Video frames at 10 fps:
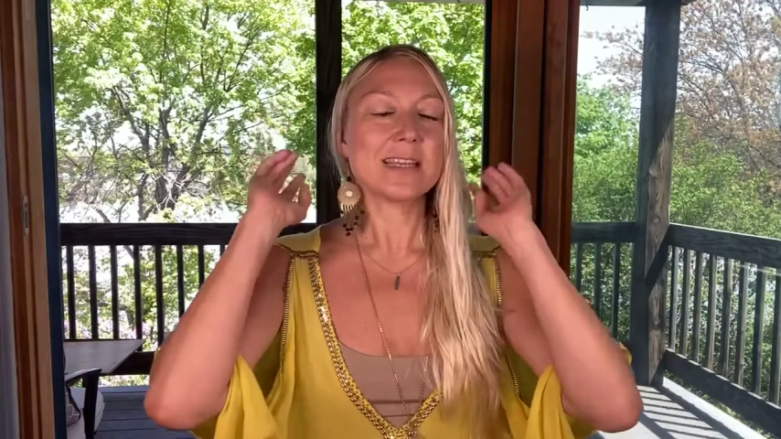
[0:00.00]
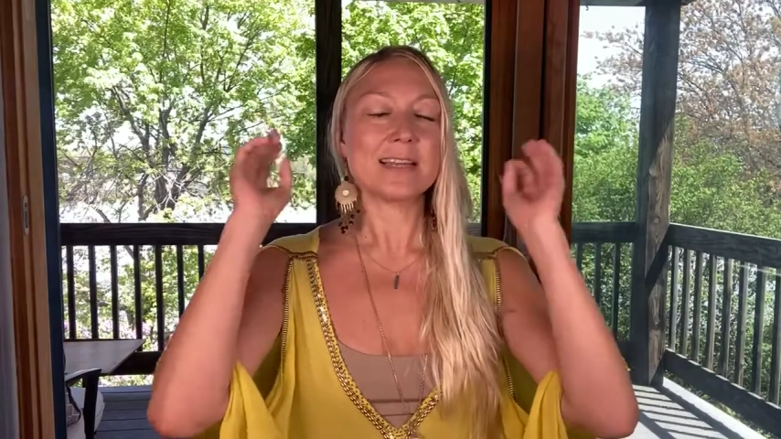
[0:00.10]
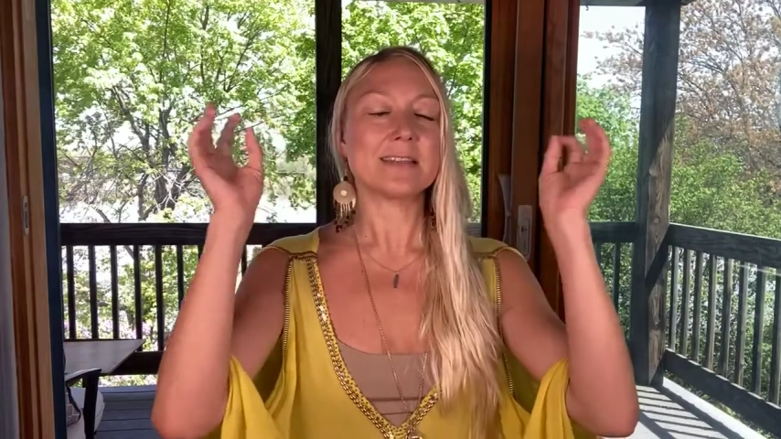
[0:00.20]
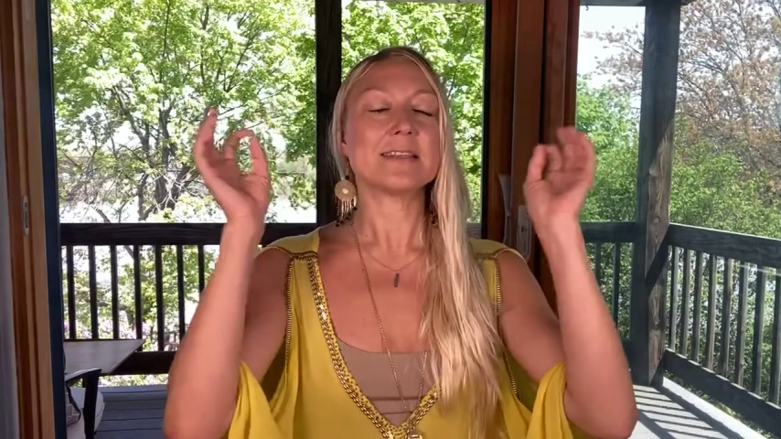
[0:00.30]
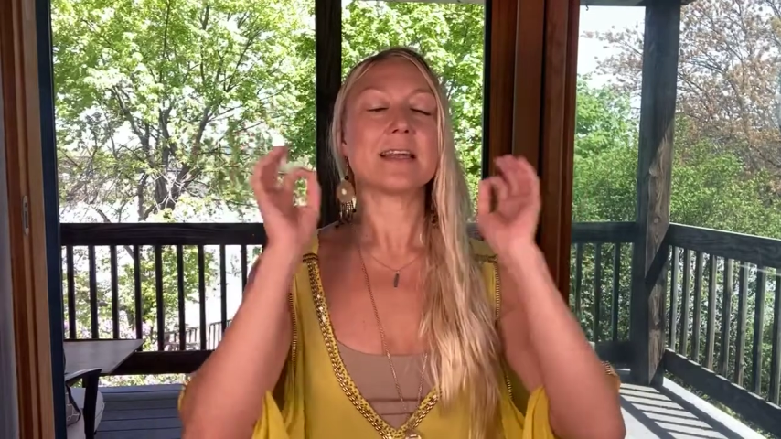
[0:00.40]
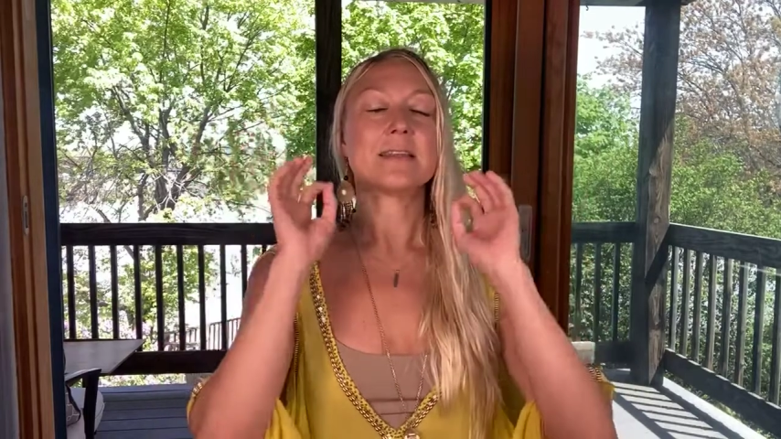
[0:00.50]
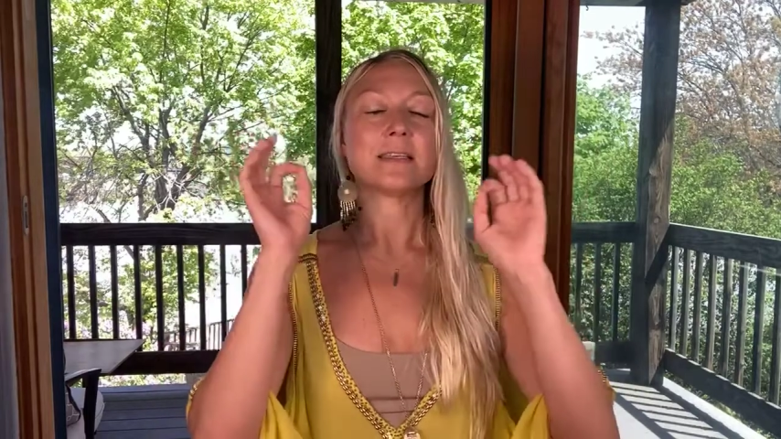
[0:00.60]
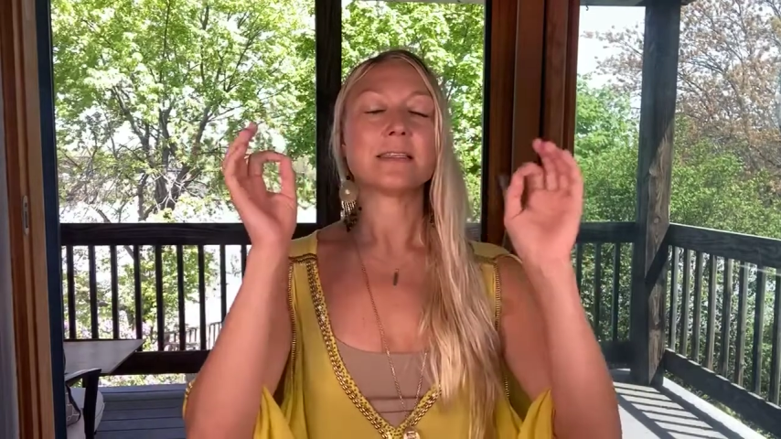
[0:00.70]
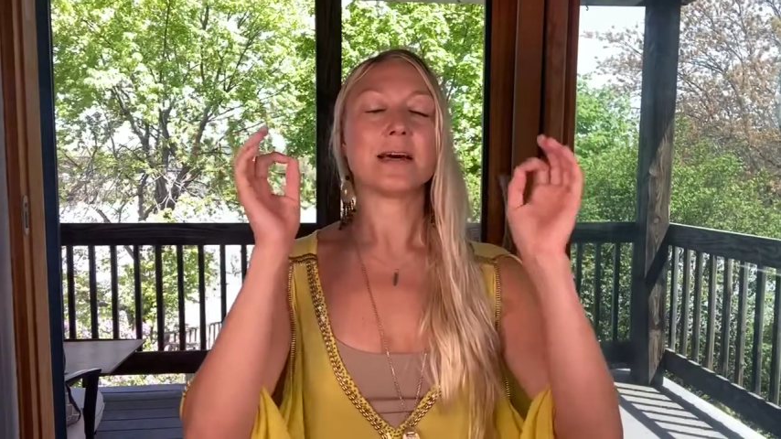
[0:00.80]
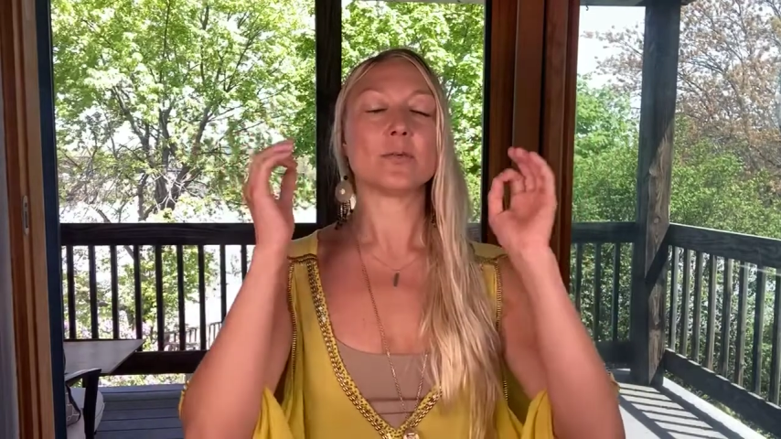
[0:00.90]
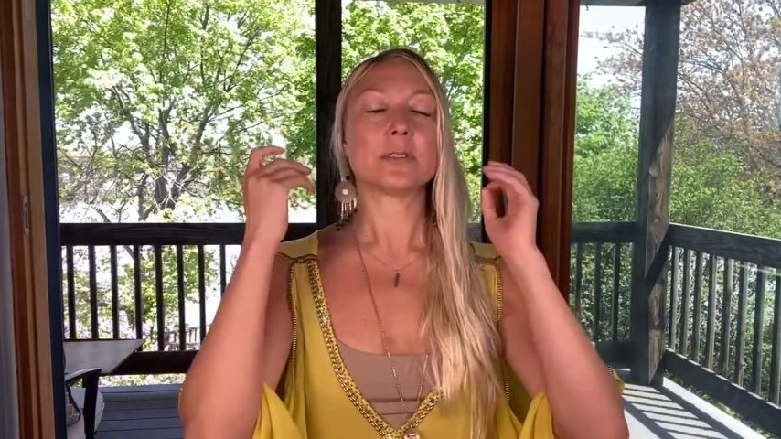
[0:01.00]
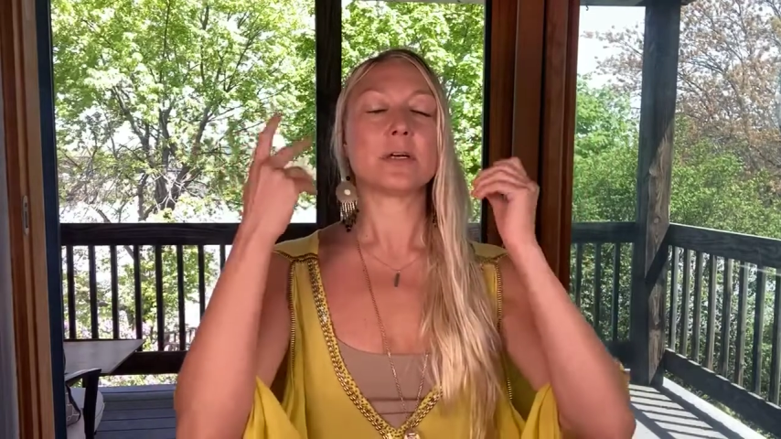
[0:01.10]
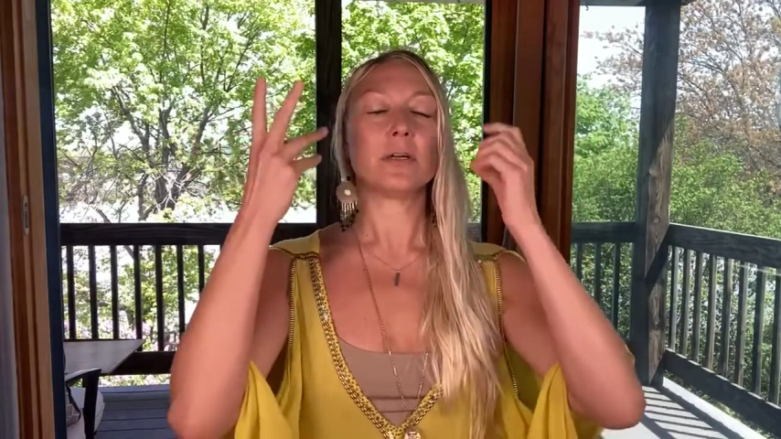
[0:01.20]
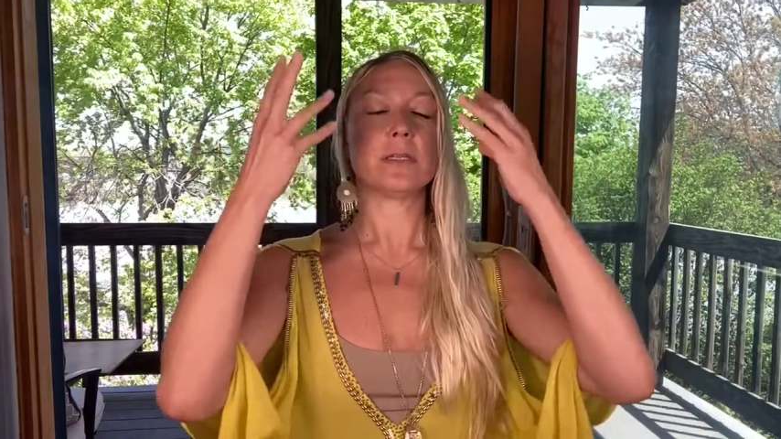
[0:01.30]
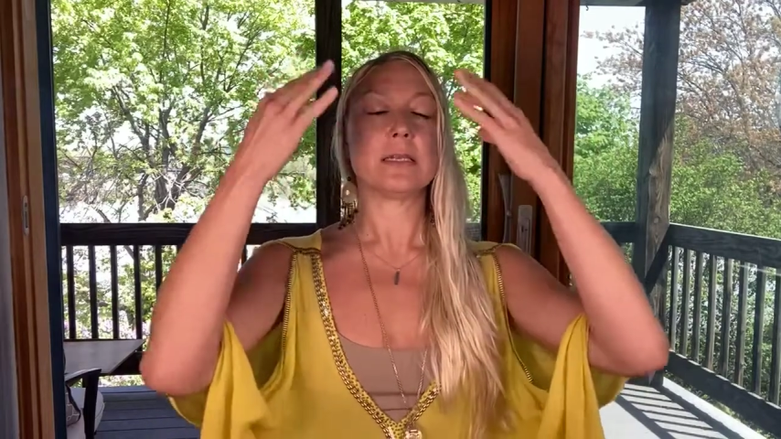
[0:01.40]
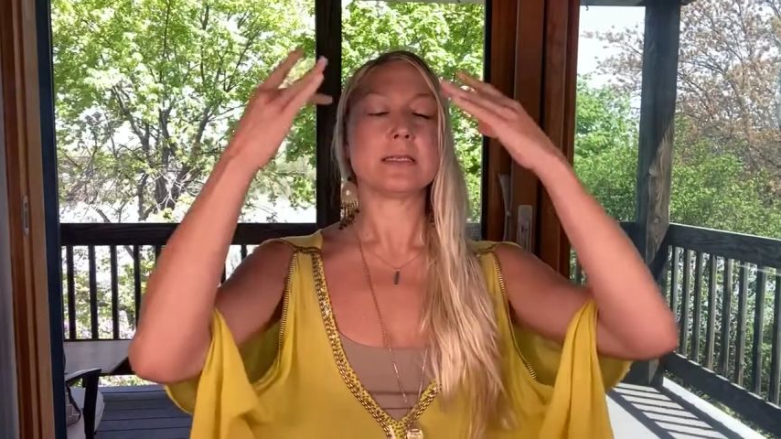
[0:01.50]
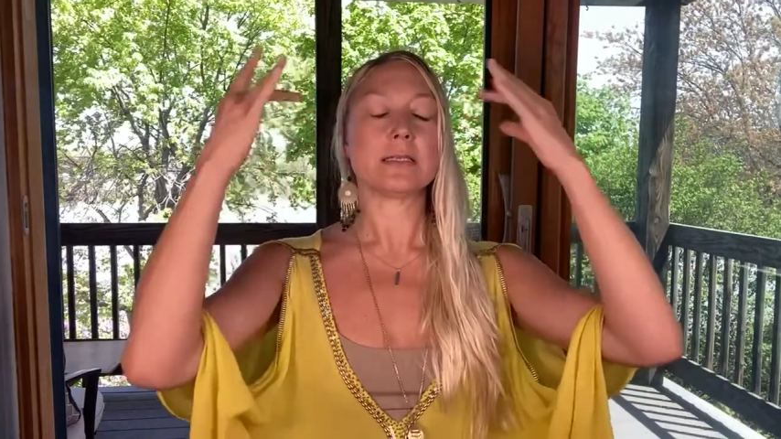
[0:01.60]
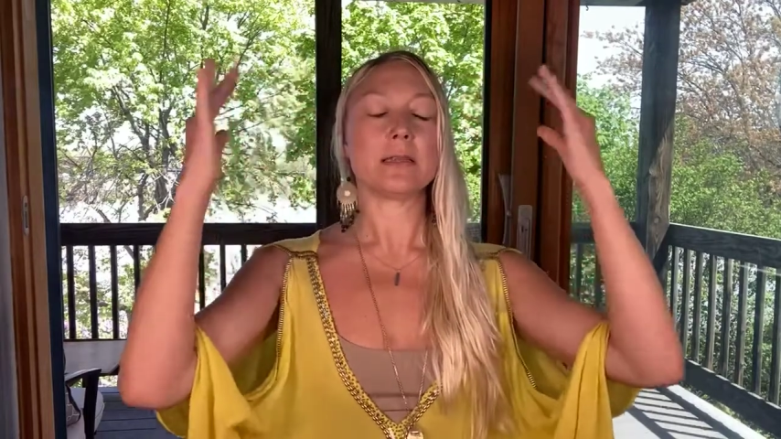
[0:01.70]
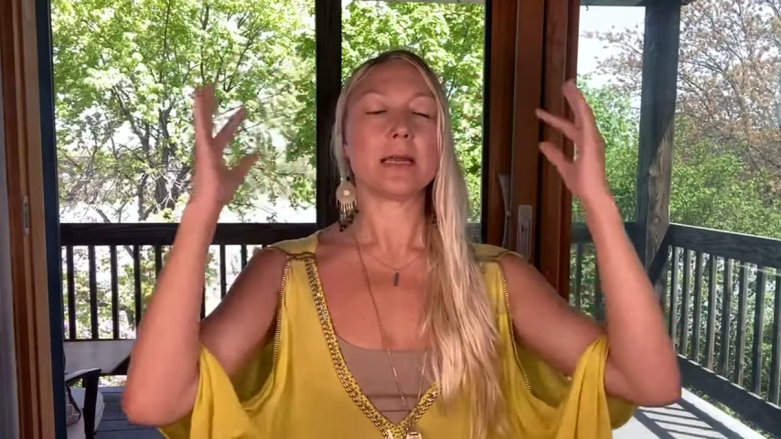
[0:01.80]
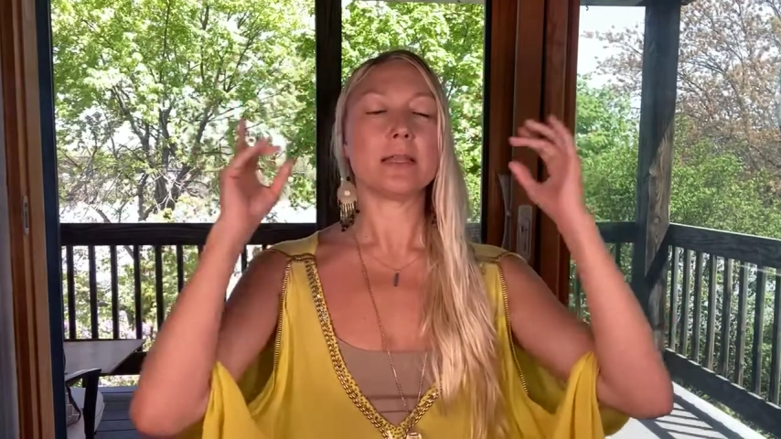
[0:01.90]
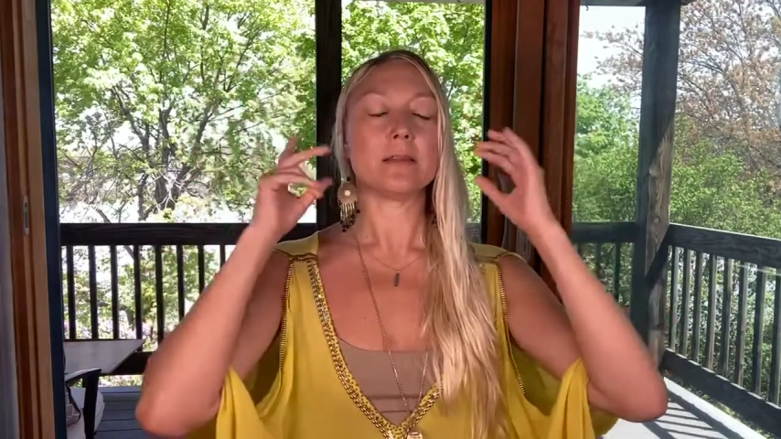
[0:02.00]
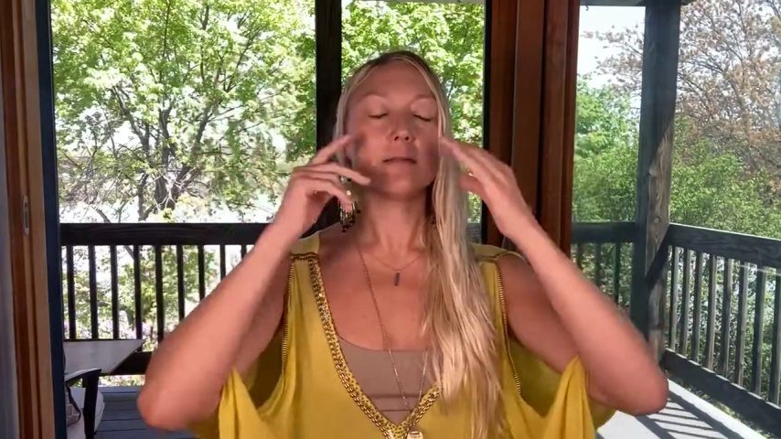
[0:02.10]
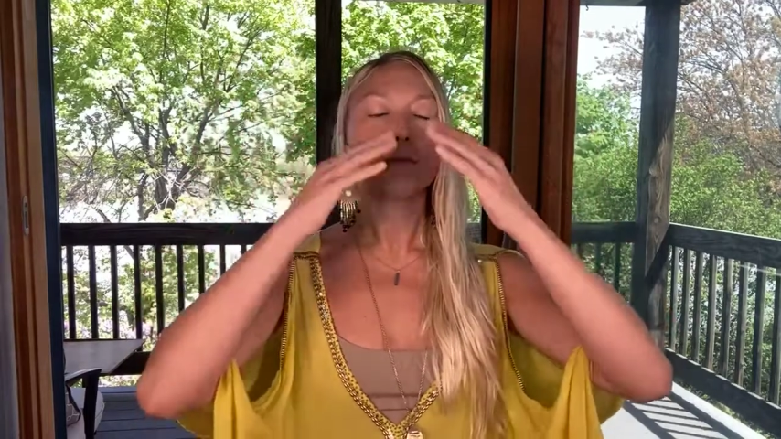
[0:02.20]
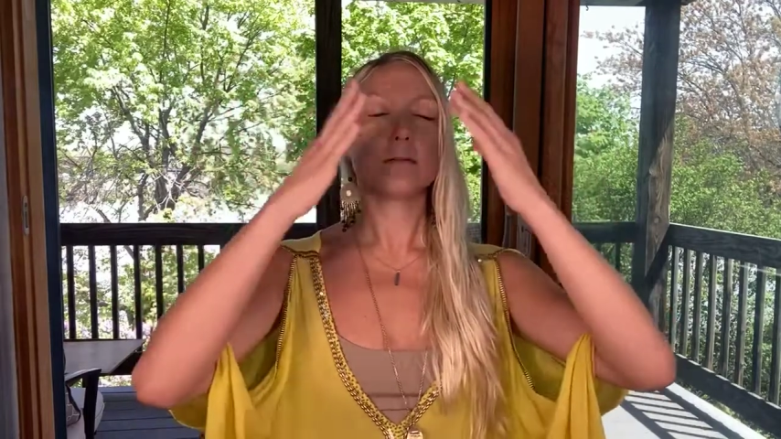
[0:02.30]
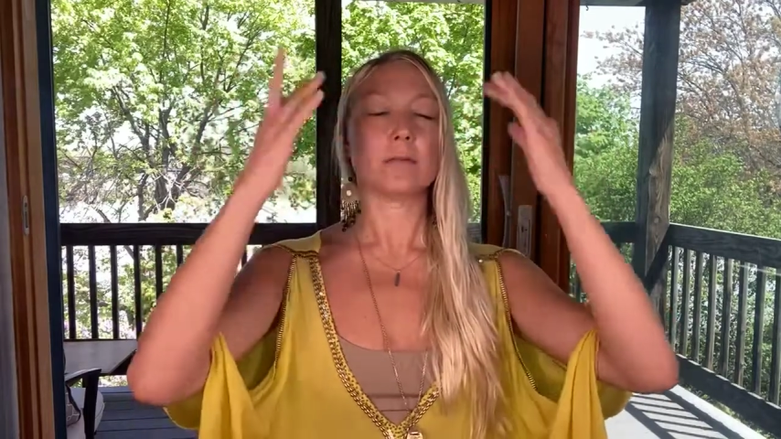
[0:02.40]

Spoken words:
sense that the sounds are these light